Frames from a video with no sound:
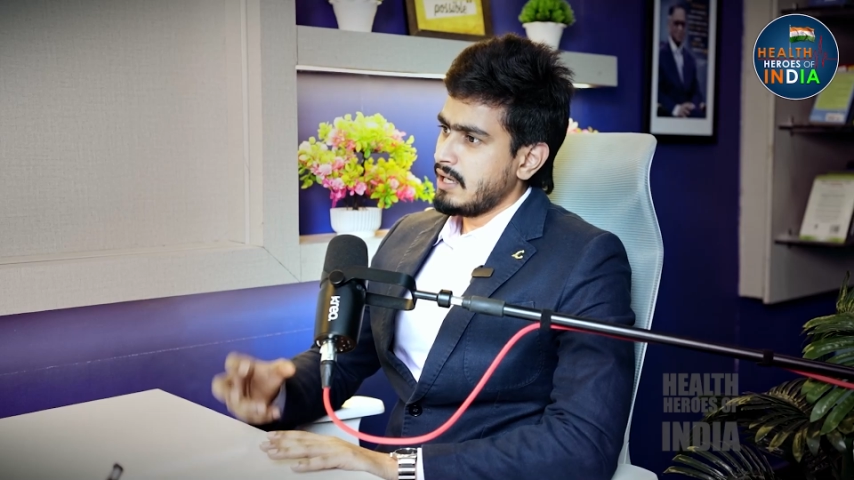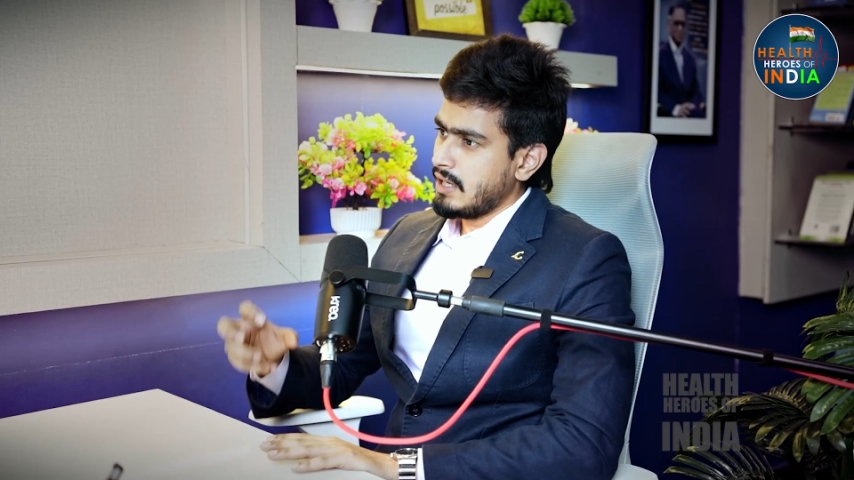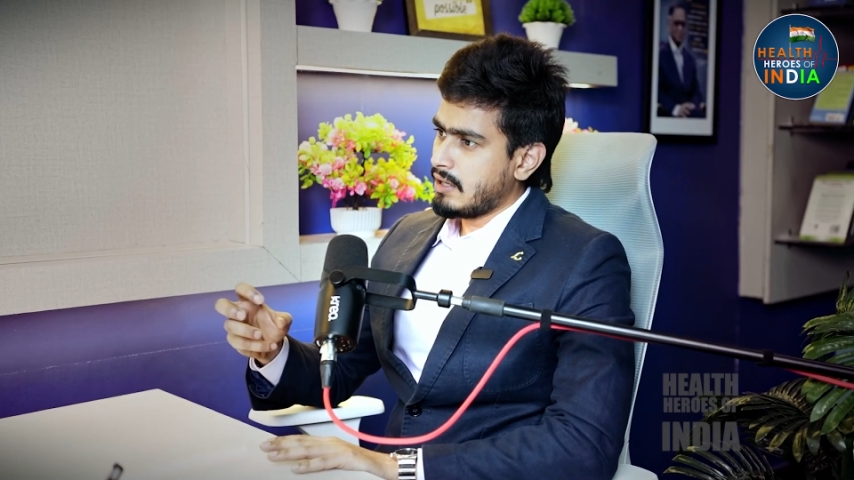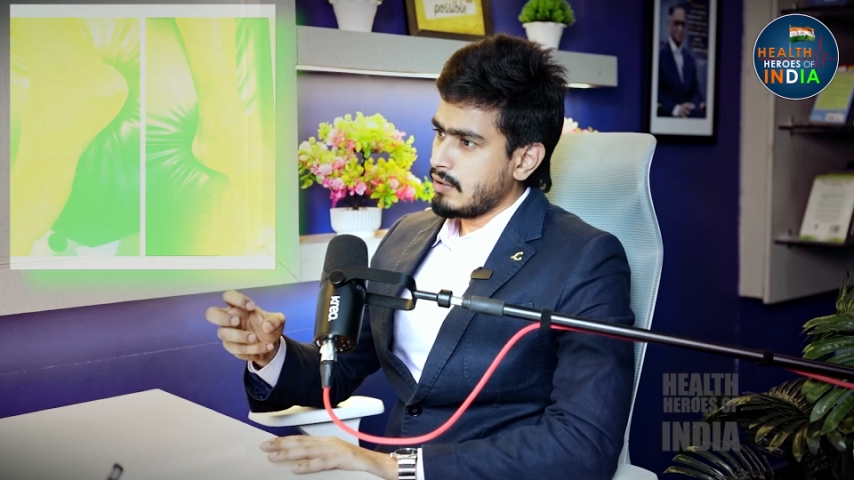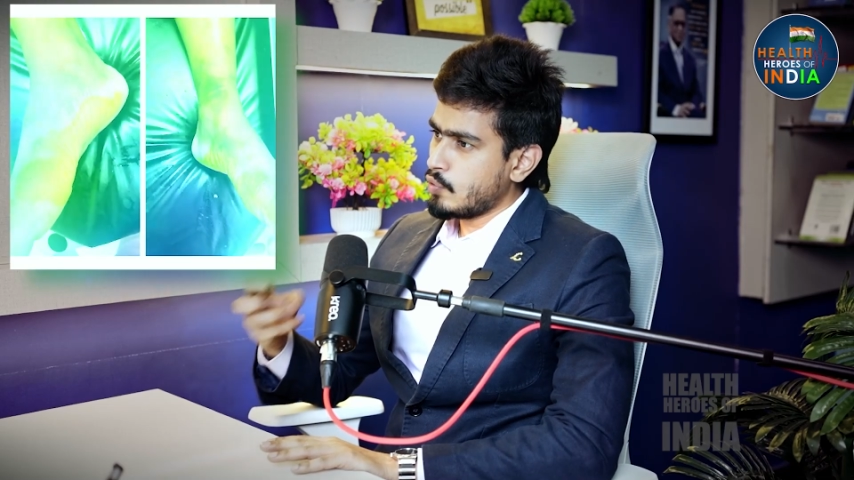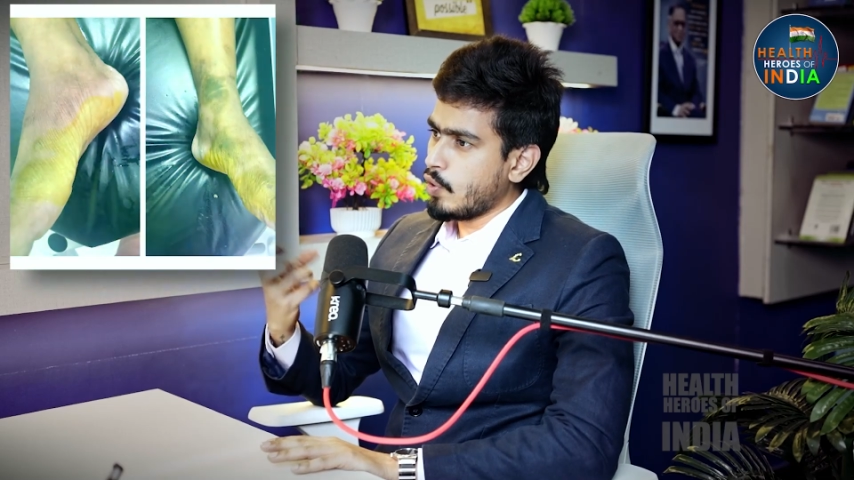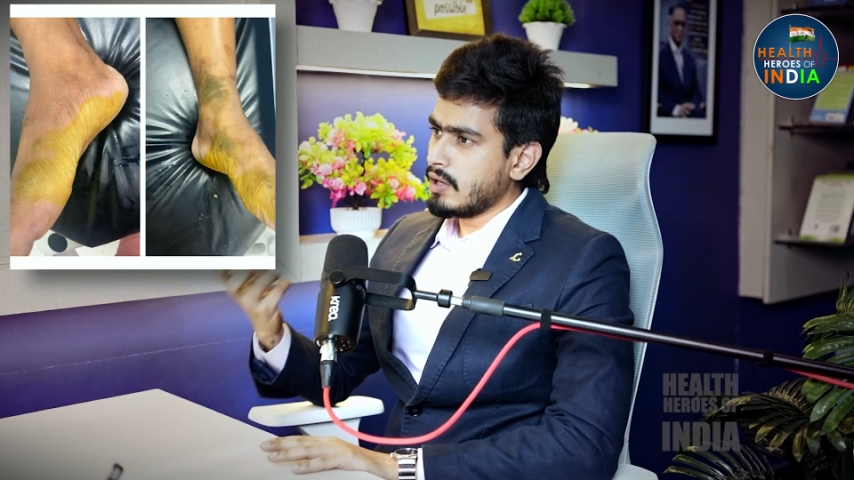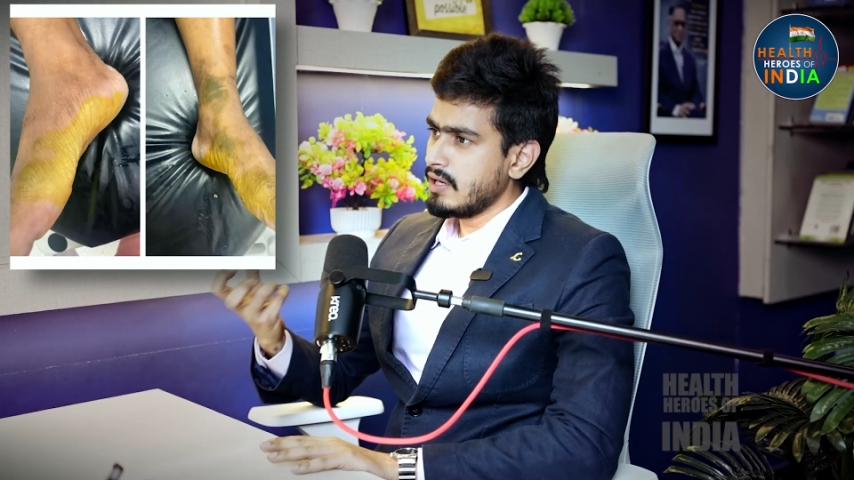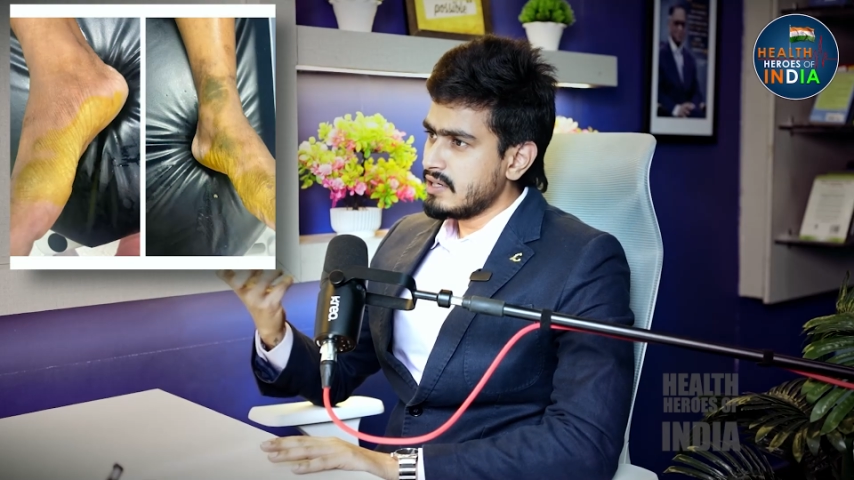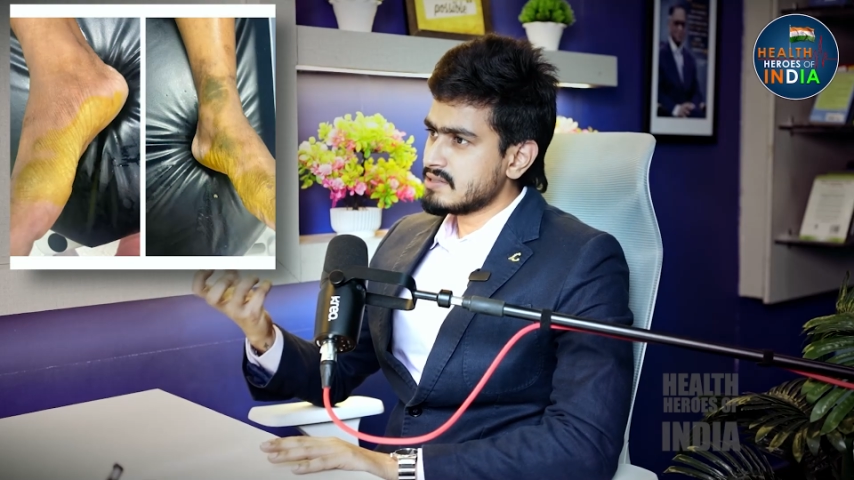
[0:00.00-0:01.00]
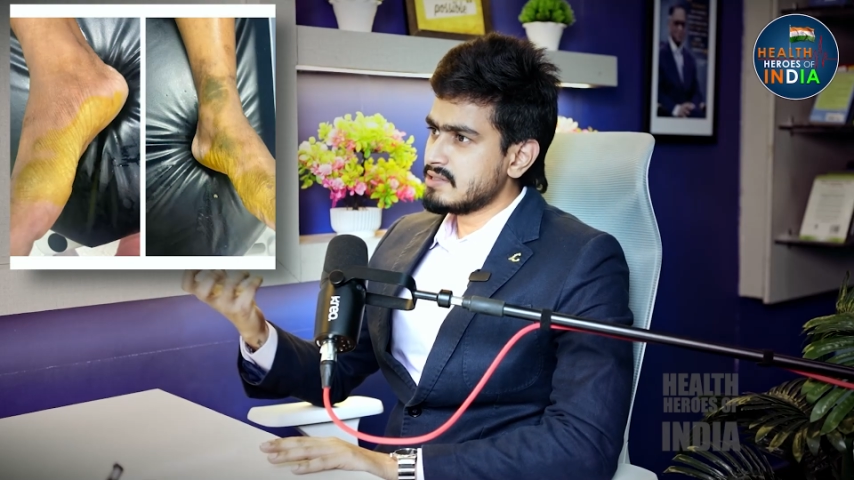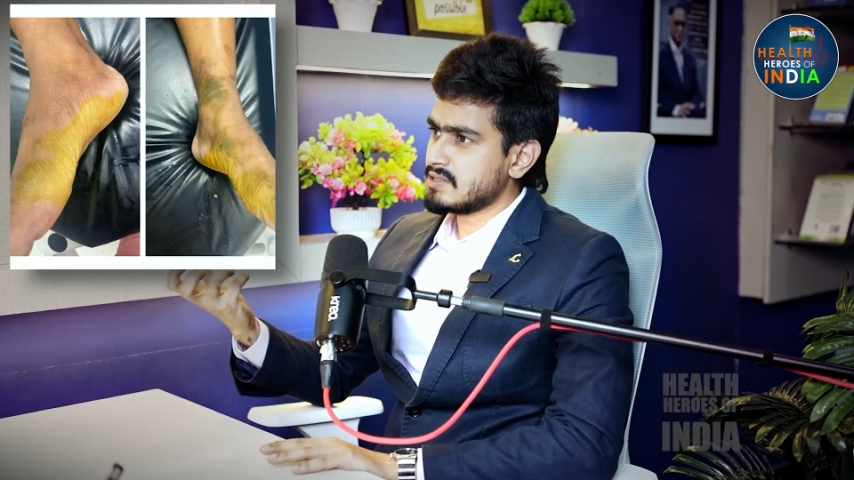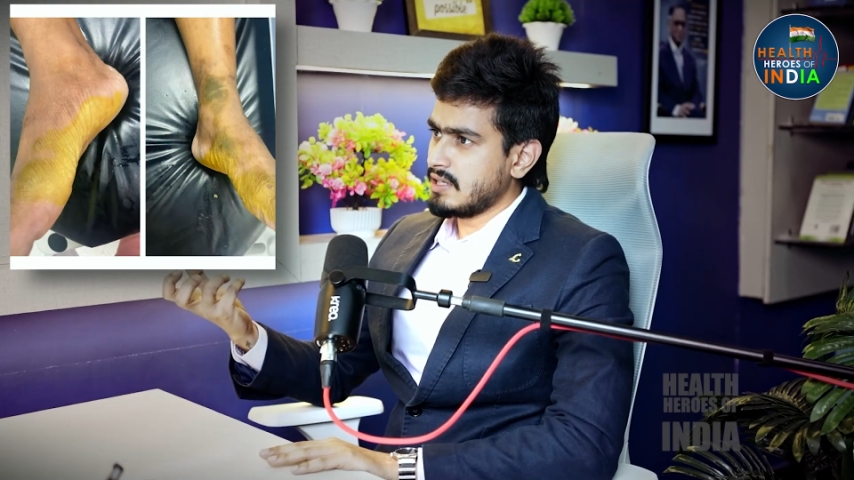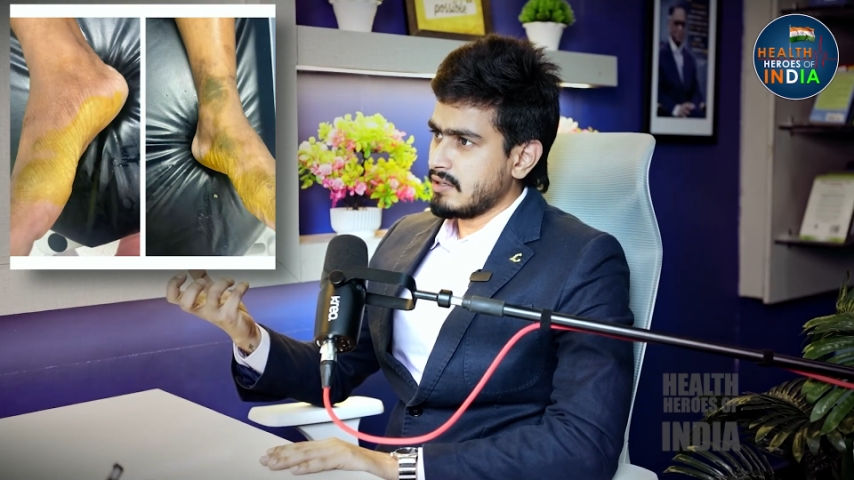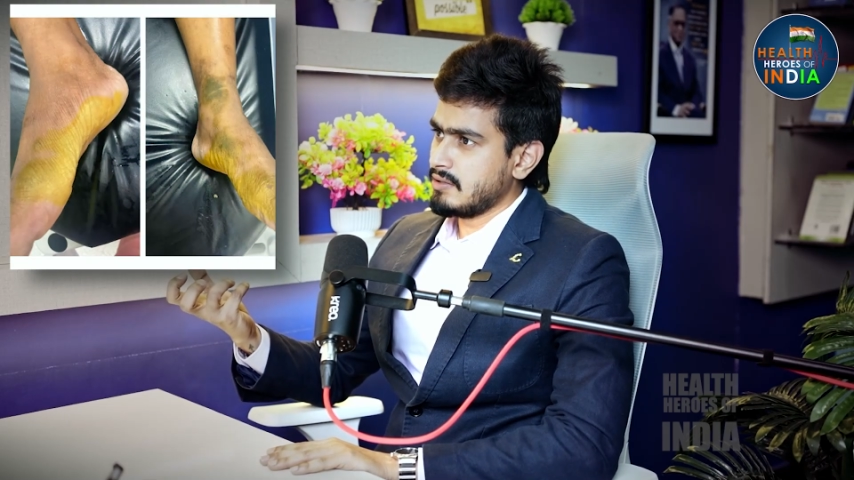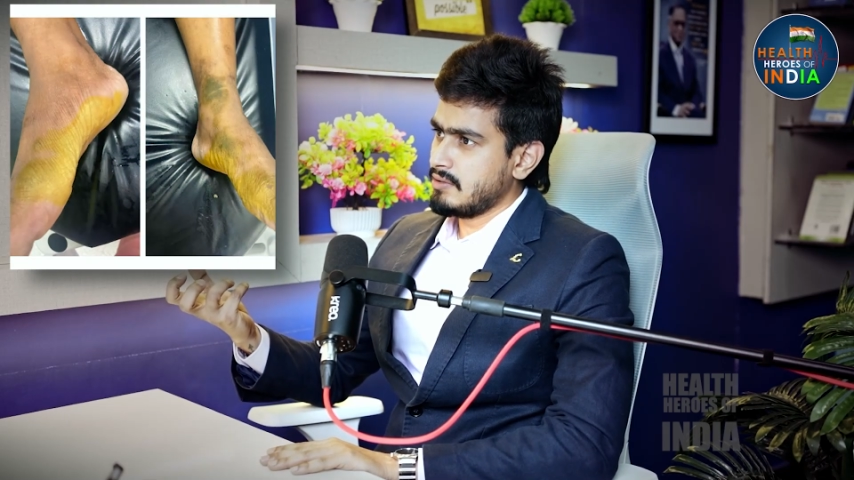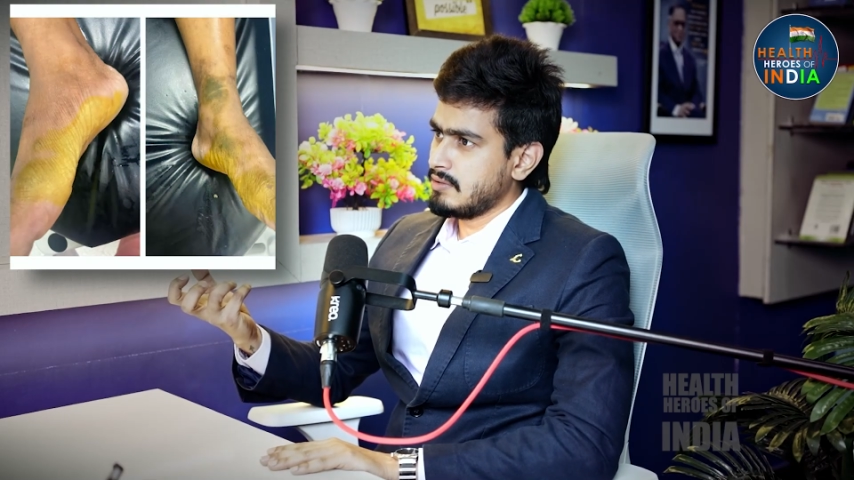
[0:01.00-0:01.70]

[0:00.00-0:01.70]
it will coagulates the skin,